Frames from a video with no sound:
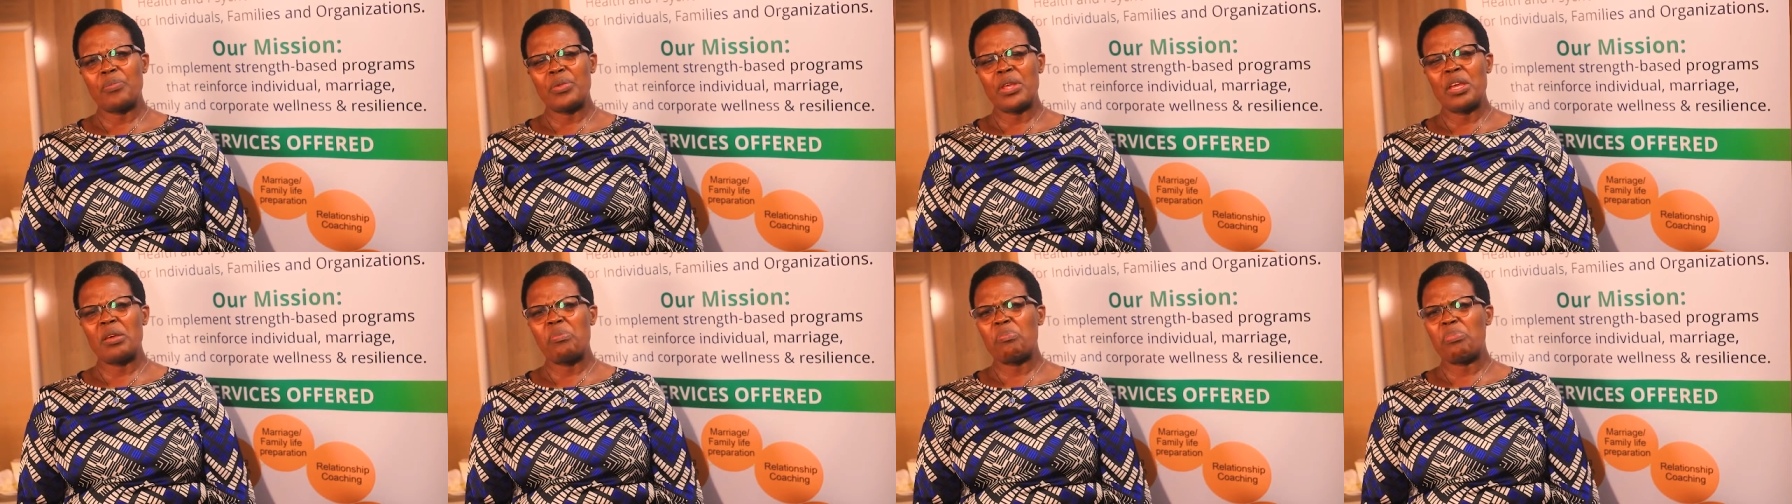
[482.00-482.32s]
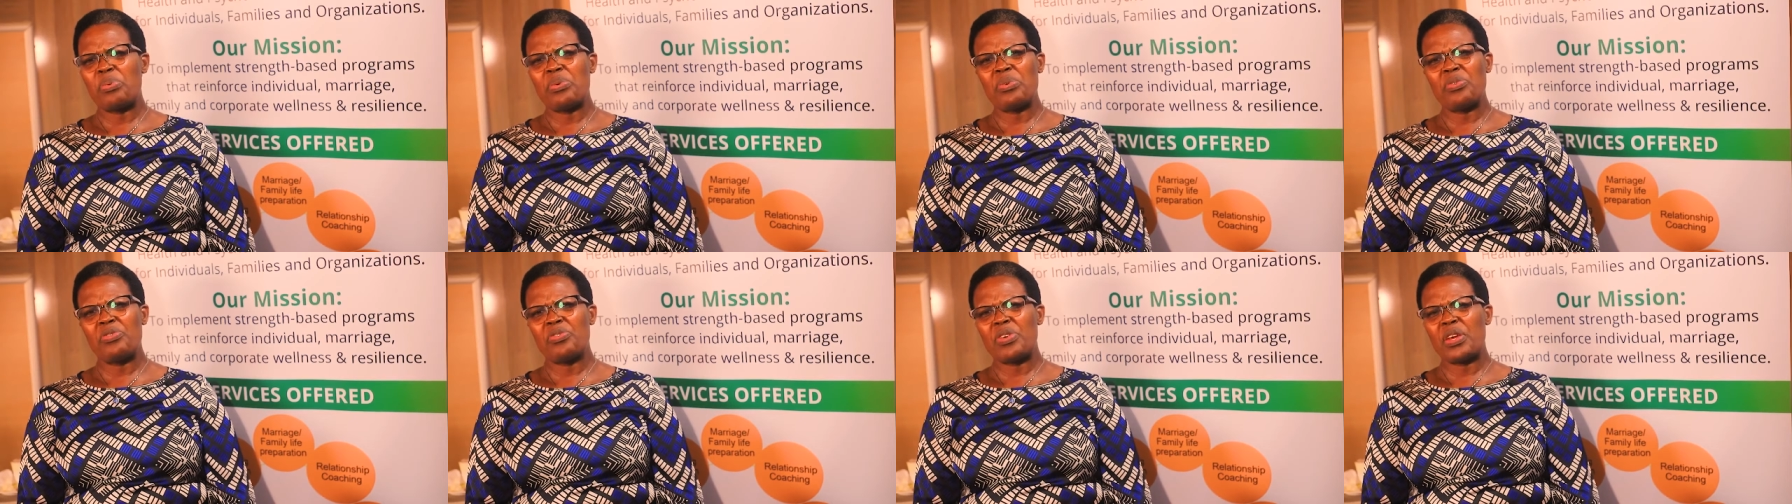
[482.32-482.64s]

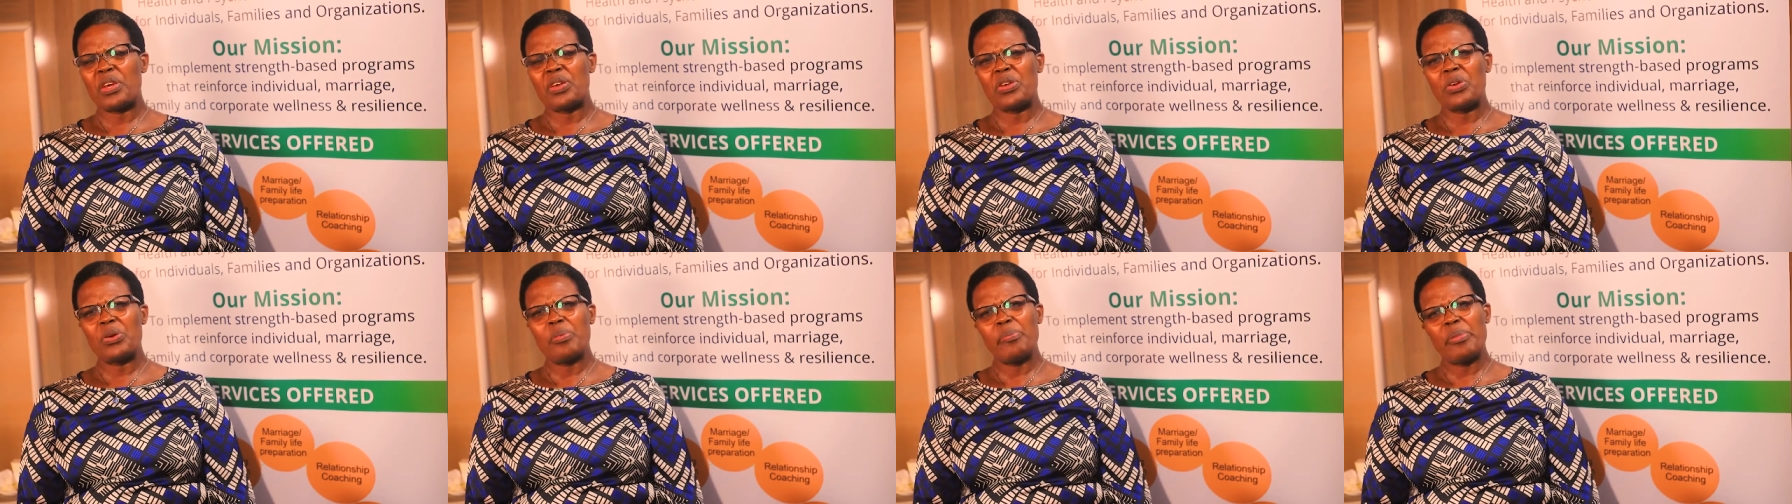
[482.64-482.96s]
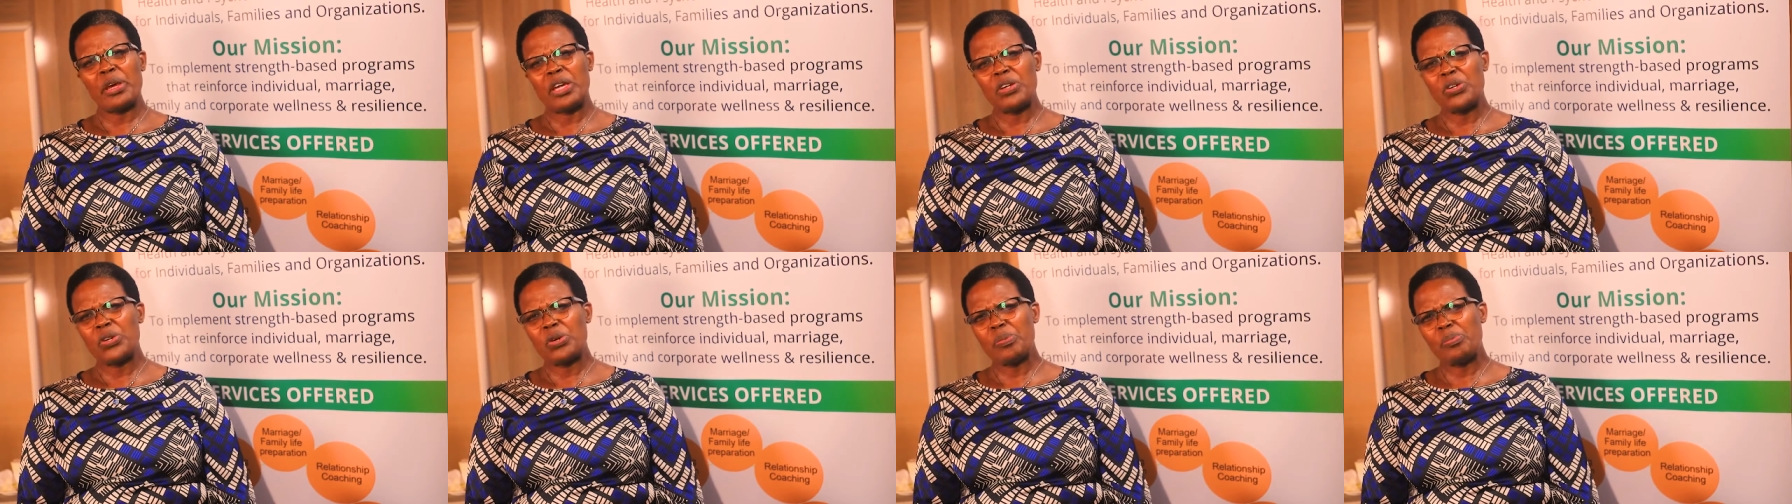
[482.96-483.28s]
improving your
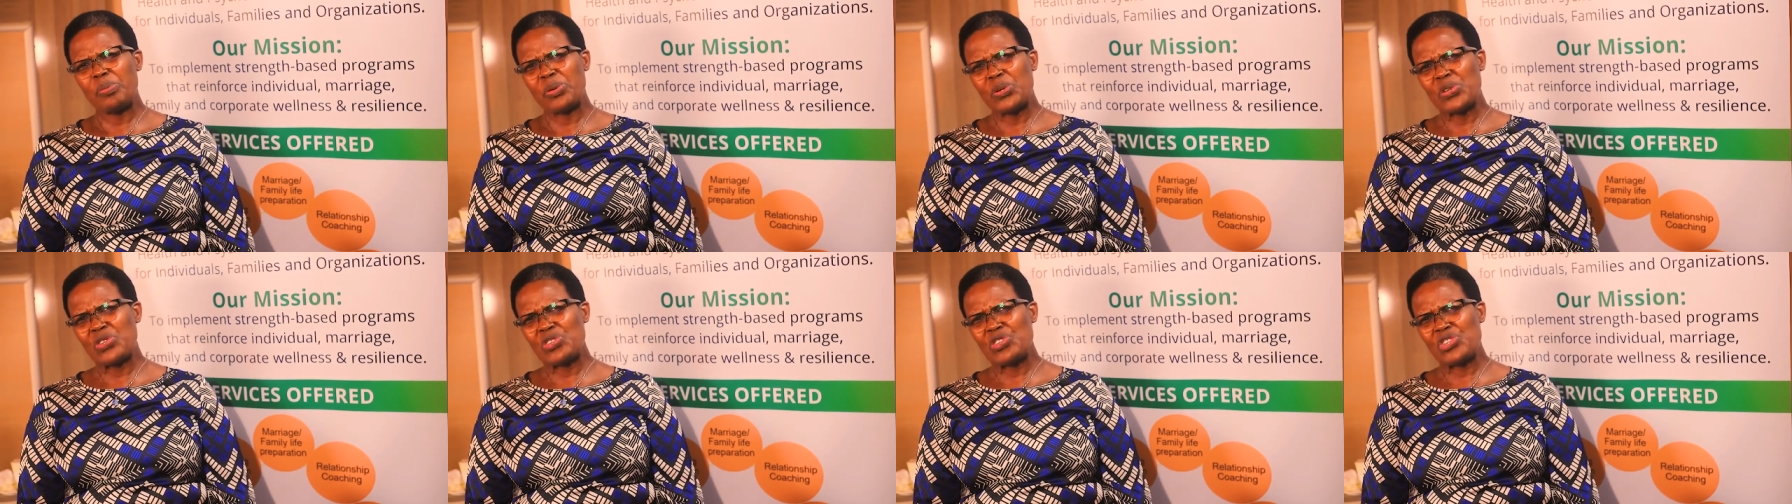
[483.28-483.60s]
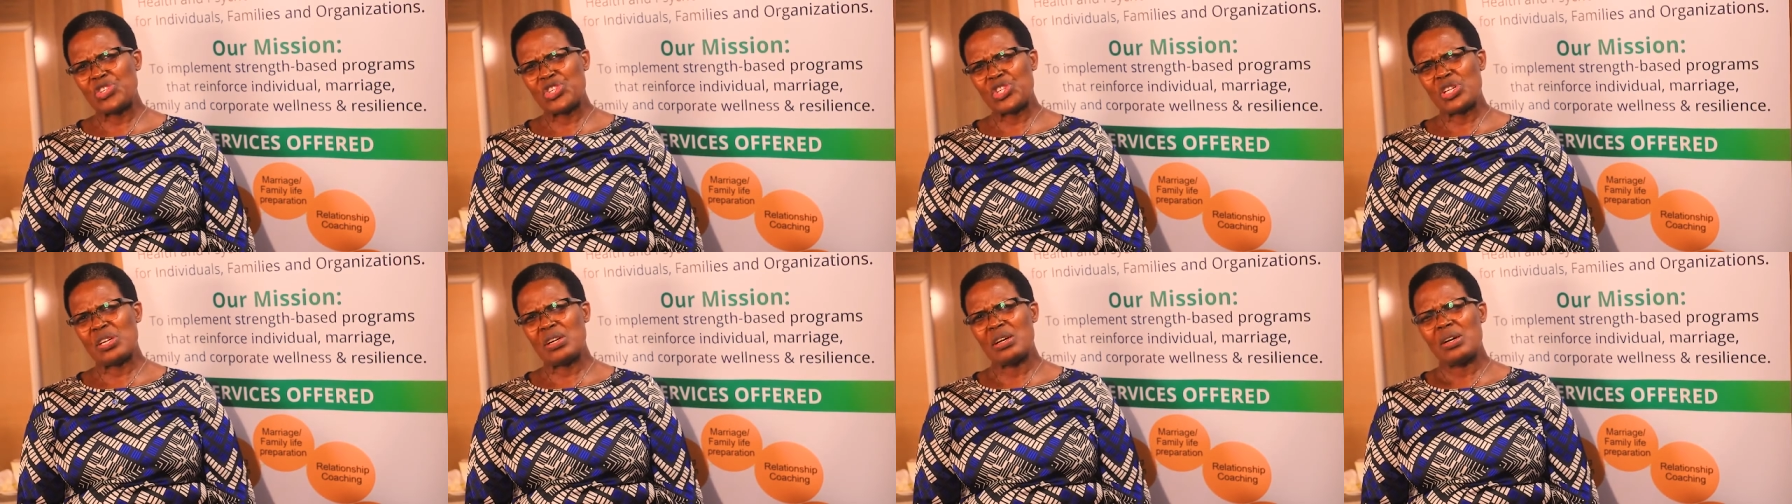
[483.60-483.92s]
mental
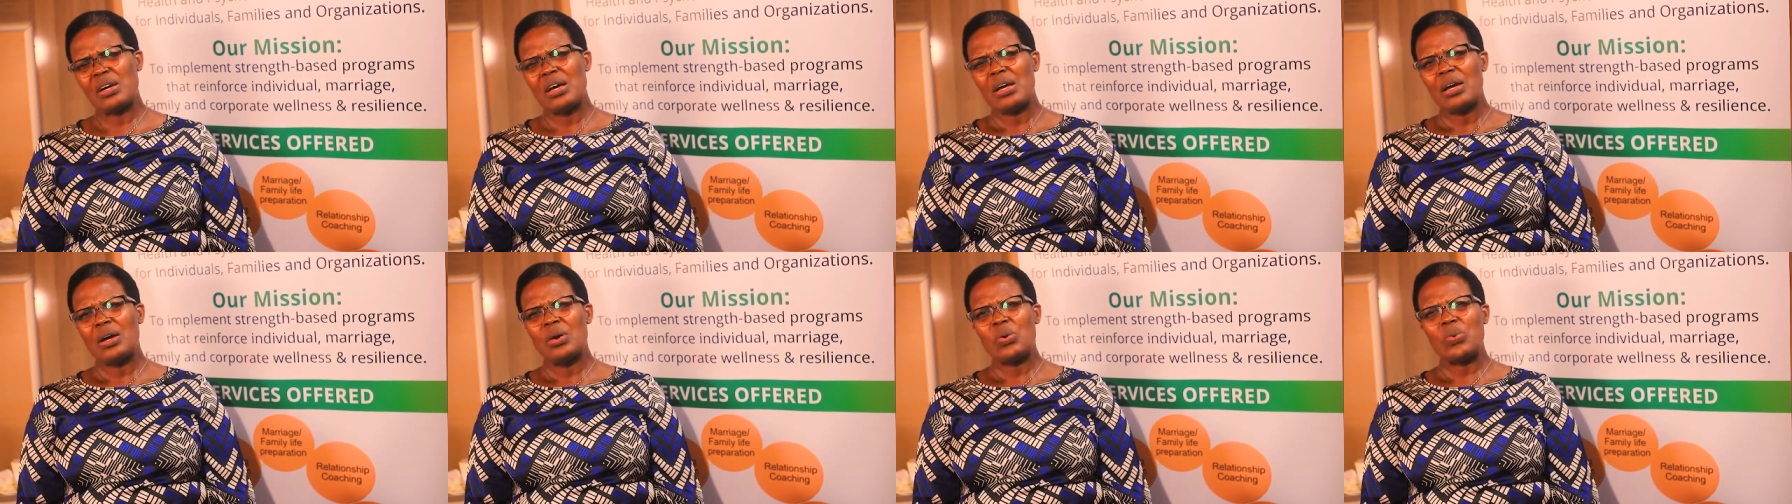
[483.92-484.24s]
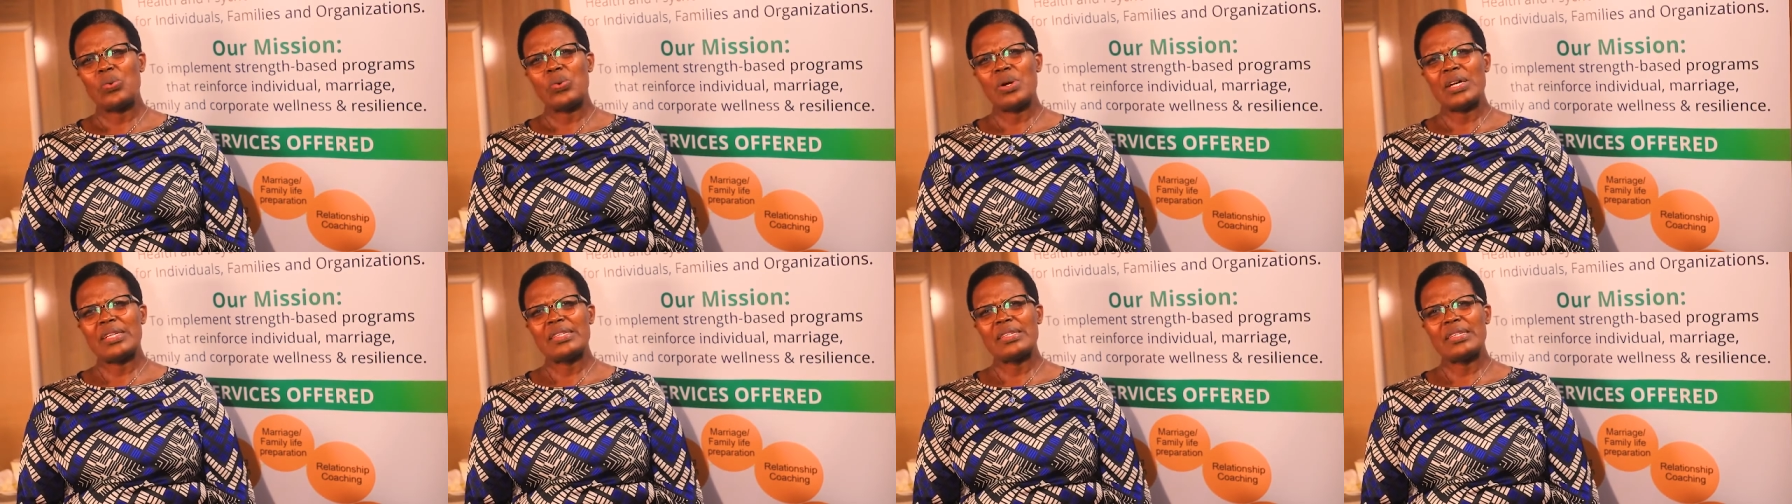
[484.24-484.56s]
posture,
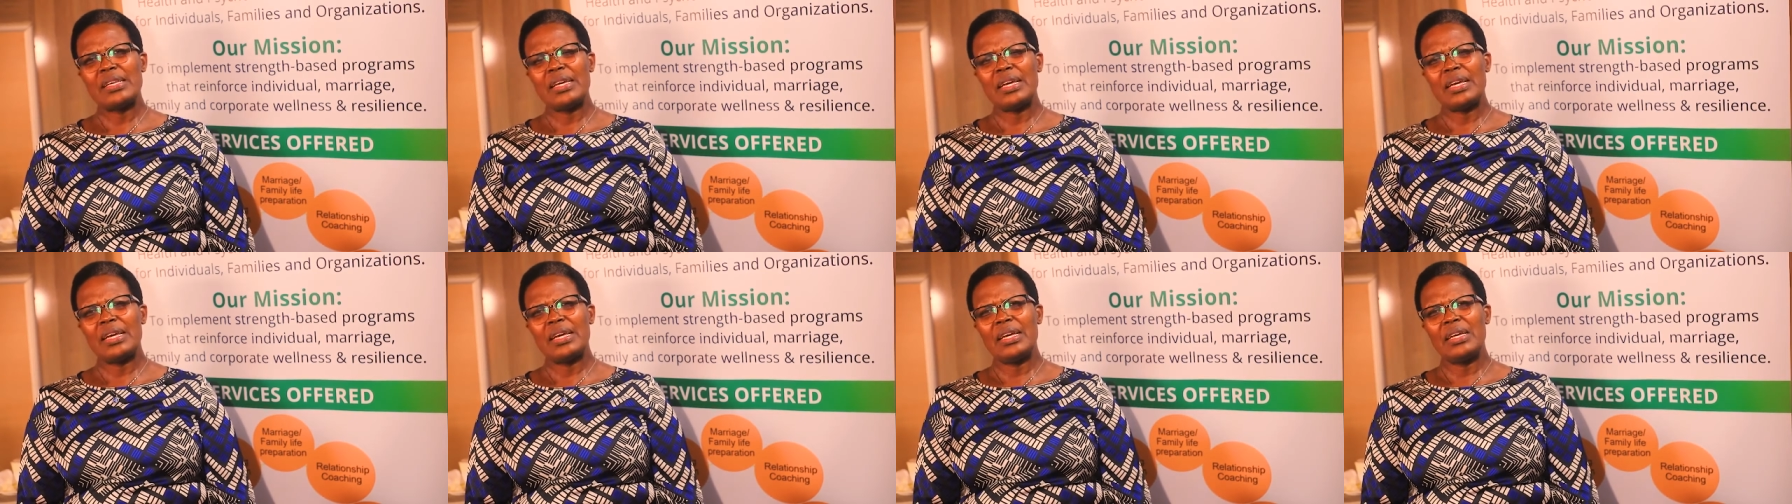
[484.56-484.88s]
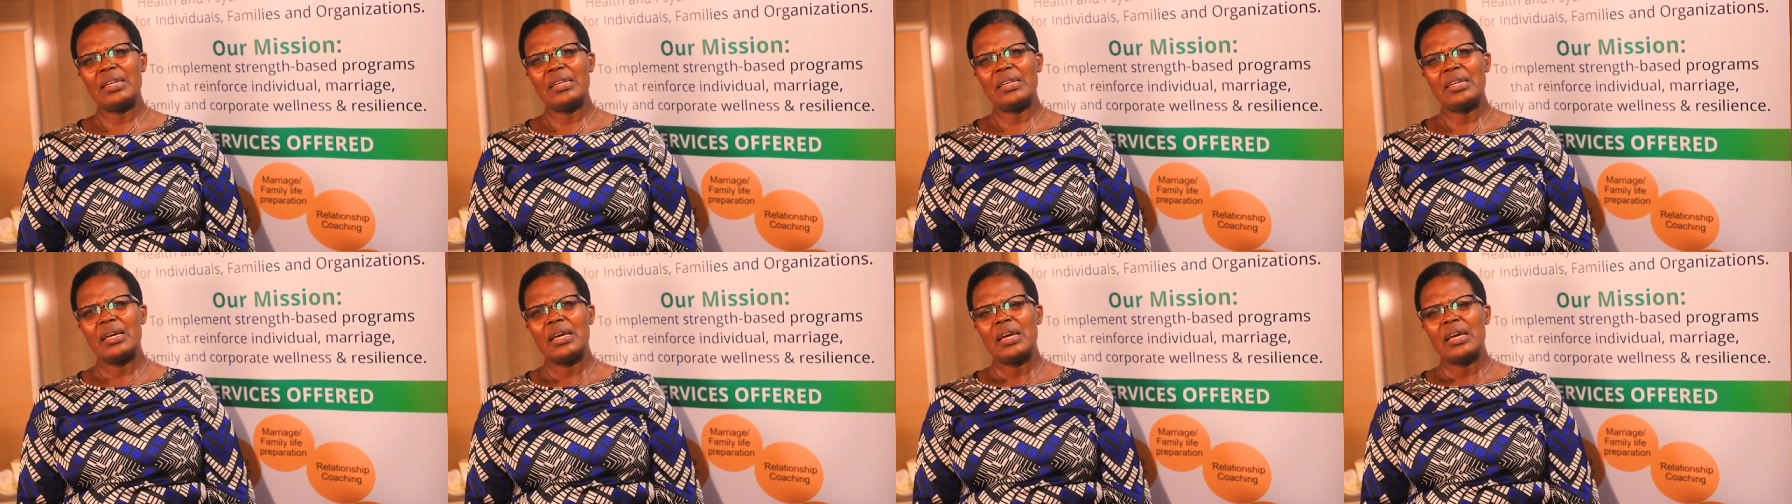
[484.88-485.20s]
once
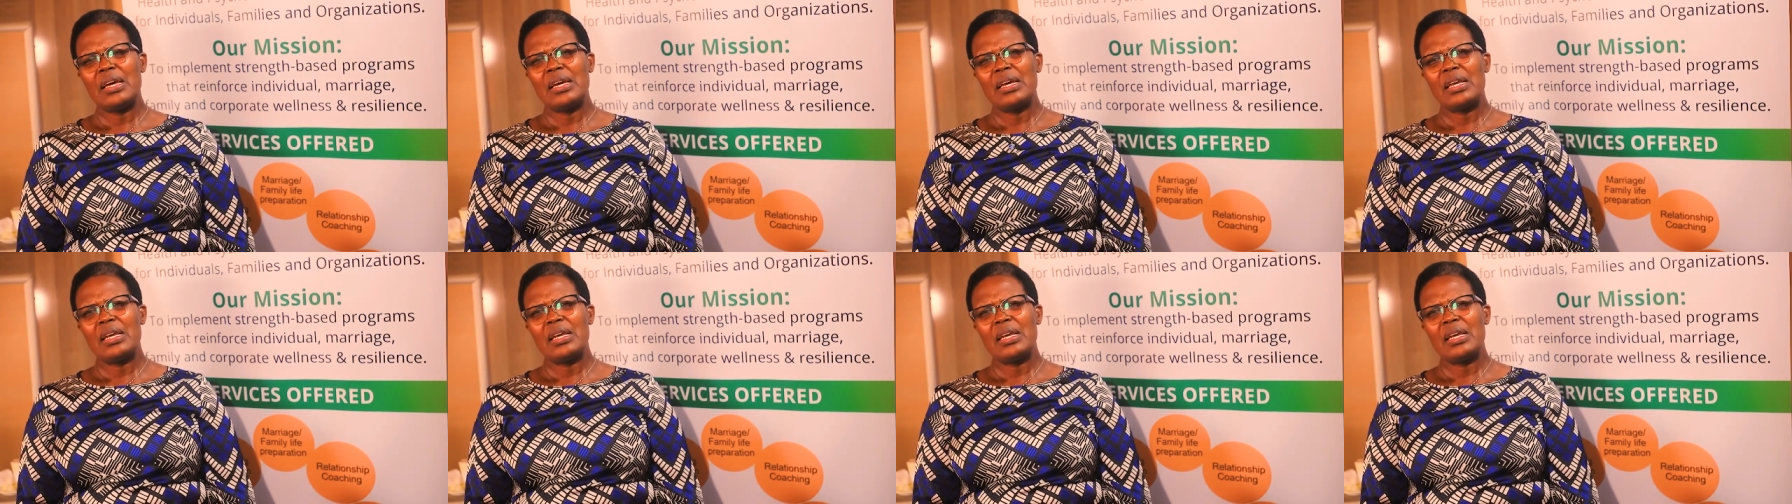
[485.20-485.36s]
again,